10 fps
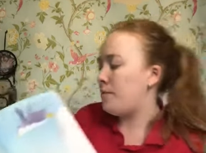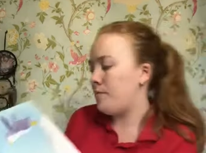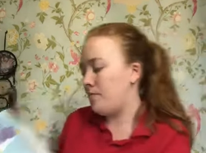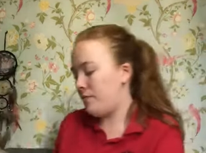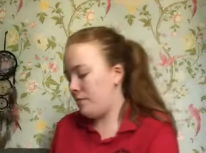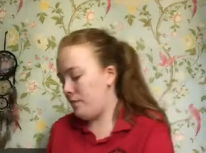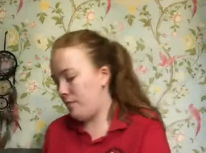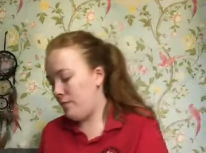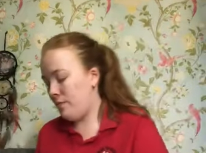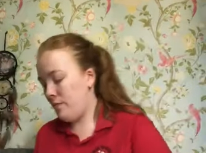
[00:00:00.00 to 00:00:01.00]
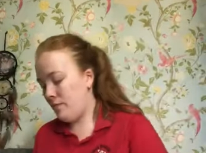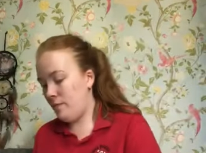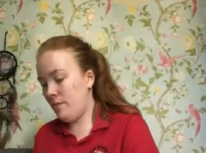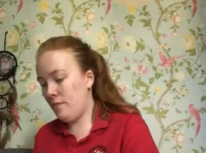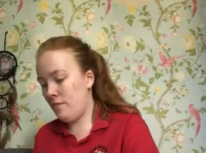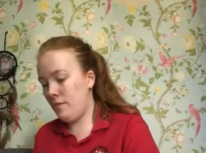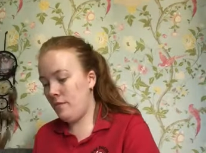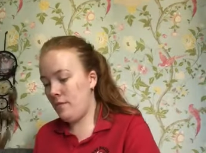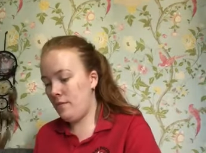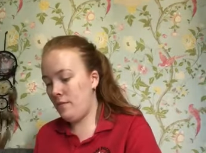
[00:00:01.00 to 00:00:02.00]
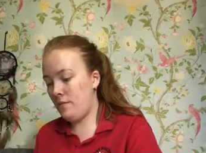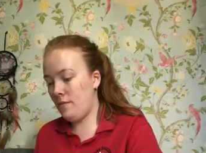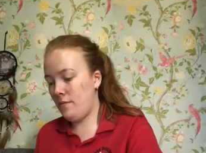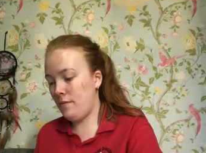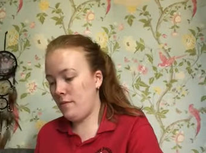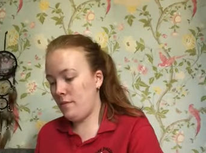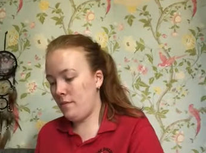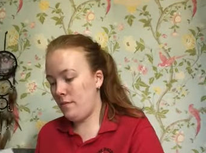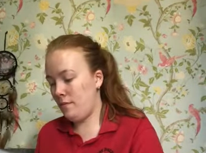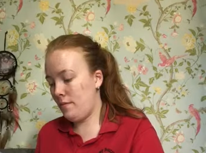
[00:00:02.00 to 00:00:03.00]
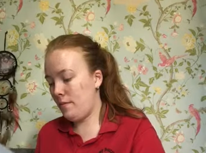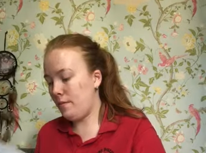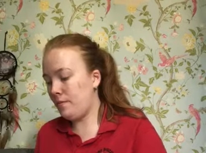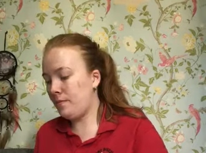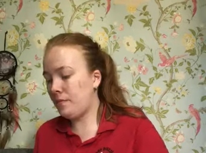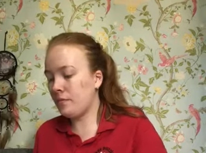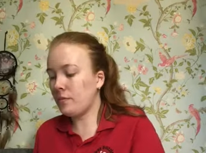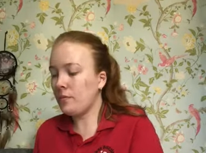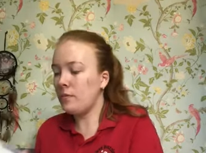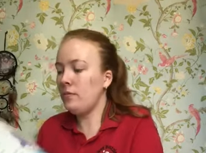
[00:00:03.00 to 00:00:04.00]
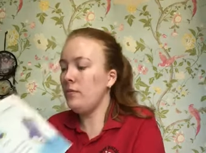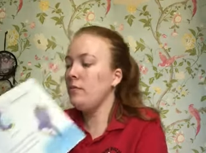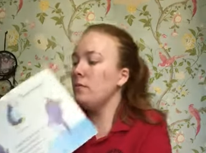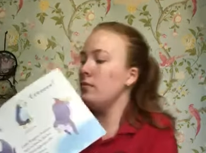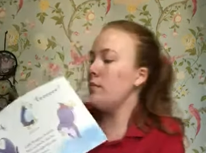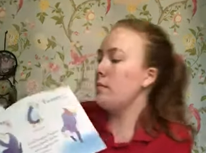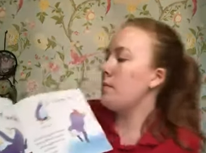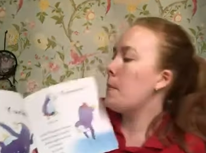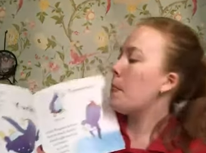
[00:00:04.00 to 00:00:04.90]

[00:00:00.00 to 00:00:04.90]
(silence)